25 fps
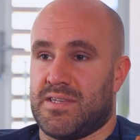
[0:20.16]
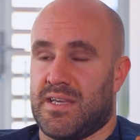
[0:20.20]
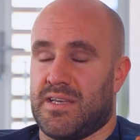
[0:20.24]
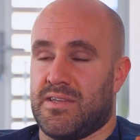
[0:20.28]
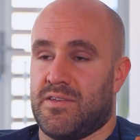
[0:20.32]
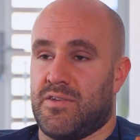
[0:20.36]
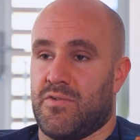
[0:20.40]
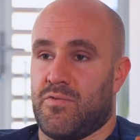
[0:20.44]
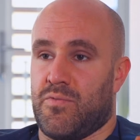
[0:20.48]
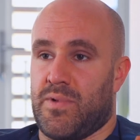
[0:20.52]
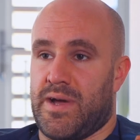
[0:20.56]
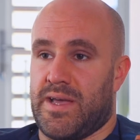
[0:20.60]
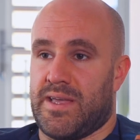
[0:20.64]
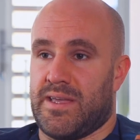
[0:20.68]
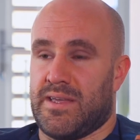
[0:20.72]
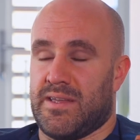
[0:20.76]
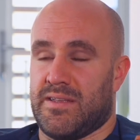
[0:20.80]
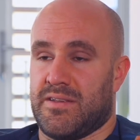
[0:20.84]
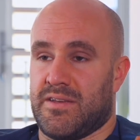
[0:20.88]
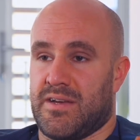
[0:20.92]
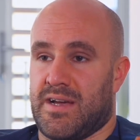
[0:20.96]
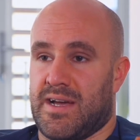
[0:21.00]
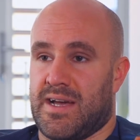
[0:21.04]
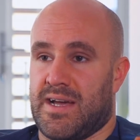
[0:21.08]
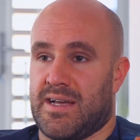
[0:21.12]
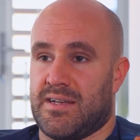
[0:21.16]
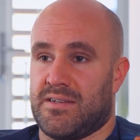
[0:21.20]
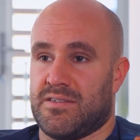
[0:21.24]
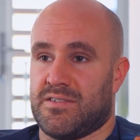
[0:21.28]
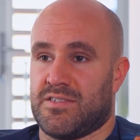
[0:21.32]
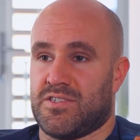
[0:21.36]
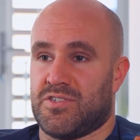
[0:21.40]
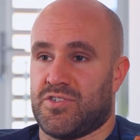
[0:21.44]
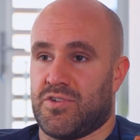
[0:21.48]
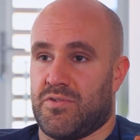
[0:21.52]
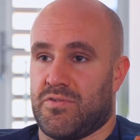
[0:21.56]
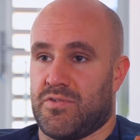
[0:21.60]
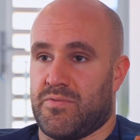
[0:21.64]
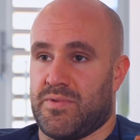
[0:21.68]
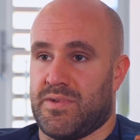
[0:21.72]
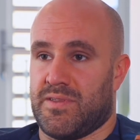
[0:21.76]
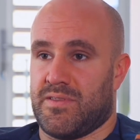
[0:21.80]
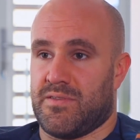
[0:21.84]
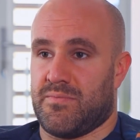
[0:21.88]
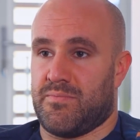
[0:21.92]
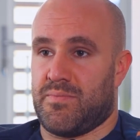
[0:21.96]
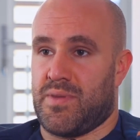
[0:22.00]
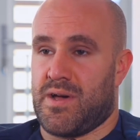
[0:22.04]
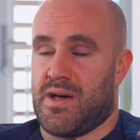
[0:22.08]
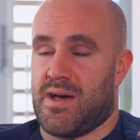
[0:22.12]
Take your weight in your hands, shoulder width
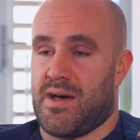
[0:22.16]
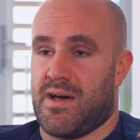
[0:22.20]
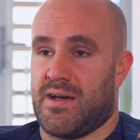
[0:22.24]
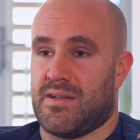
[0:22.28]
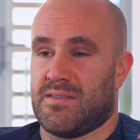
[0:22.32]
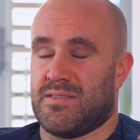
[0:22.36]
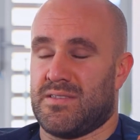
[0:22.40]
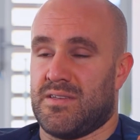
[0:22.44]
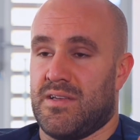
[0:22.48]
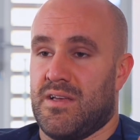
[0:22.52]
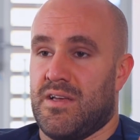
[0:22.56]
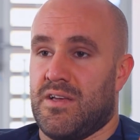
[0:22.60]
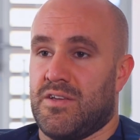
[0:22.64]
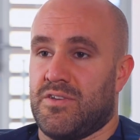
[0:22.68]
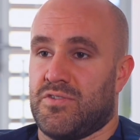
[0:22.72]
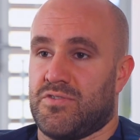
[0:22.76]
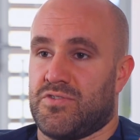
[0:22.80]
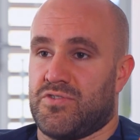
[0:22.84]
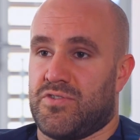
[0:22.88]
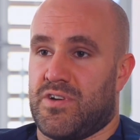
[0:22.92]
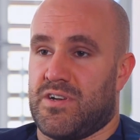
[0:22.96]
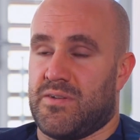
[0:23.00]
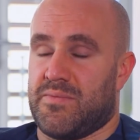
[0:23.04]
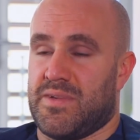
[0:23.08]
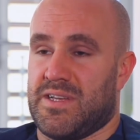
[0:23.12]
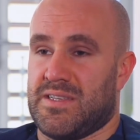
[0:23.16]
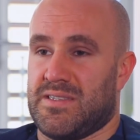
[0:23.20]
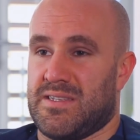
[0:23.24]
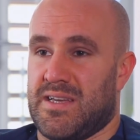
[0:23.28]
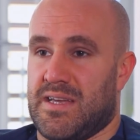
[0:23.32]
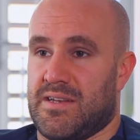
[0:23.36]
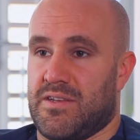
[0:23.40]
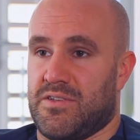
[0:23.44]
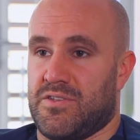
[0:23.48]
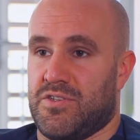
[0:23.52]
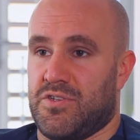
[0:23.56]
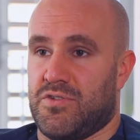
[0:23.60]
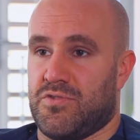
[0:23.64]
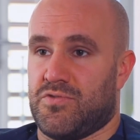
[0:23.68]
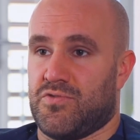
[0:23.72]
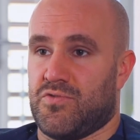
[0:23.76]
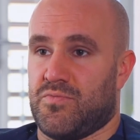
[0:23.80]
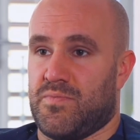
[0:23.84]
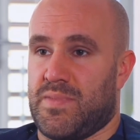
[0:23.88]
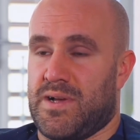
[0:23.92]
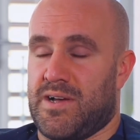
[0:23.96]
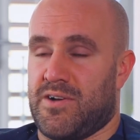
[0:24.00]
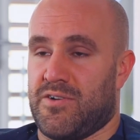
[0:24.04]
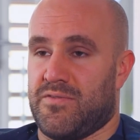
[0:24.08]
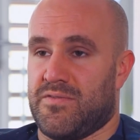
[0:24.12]
apart. You're trying to maintain a neutral
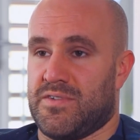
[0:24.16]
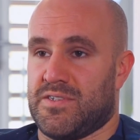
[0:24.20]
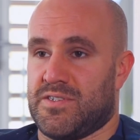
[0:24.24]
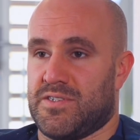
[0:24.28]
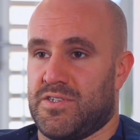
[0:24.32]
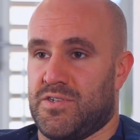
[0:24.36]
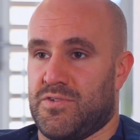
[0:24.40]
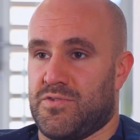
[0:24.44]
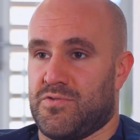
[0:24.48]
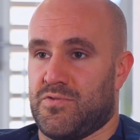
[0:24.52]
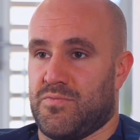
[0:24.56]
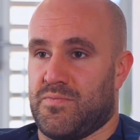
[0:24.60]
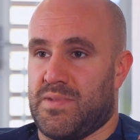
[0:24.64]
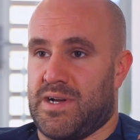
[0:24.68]
pelvis, neutral